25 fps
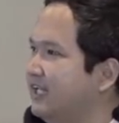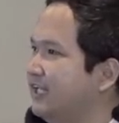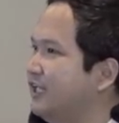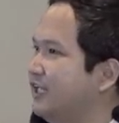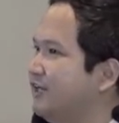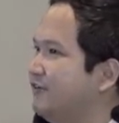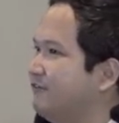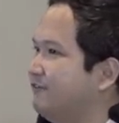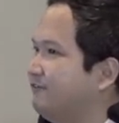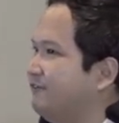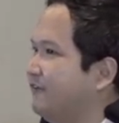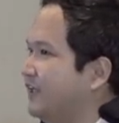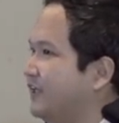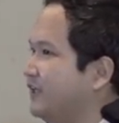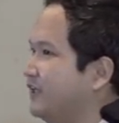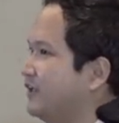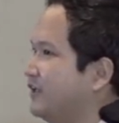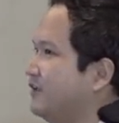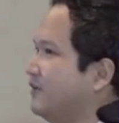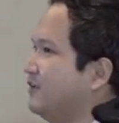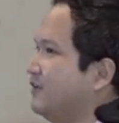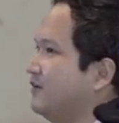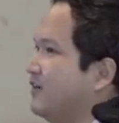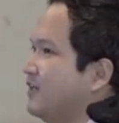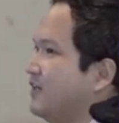The
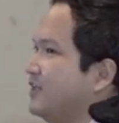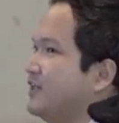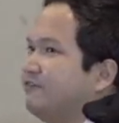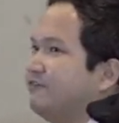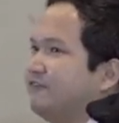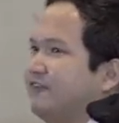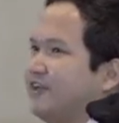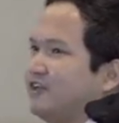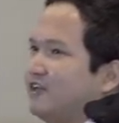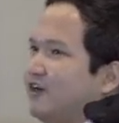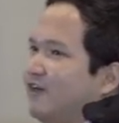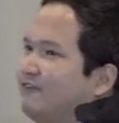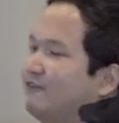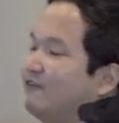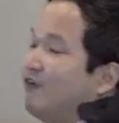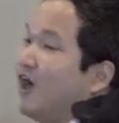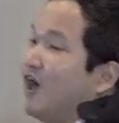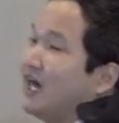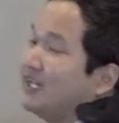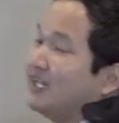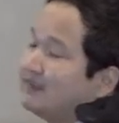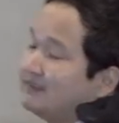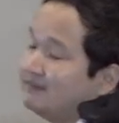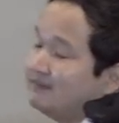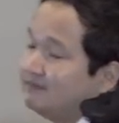fear of
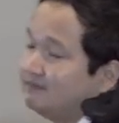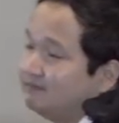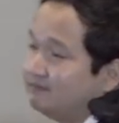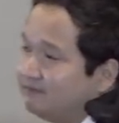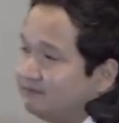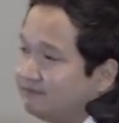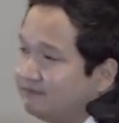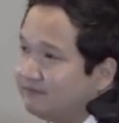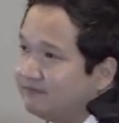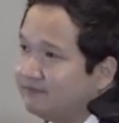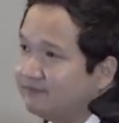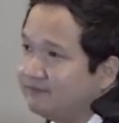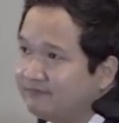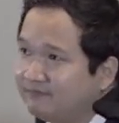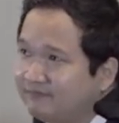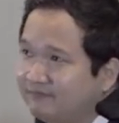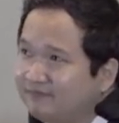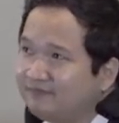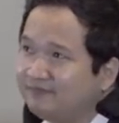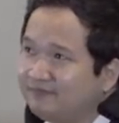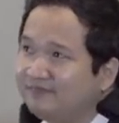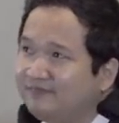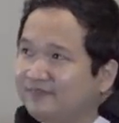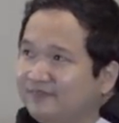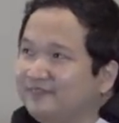what?
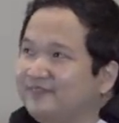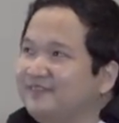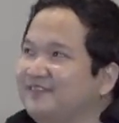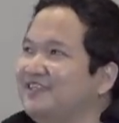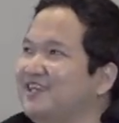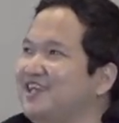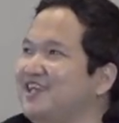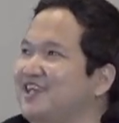Failure.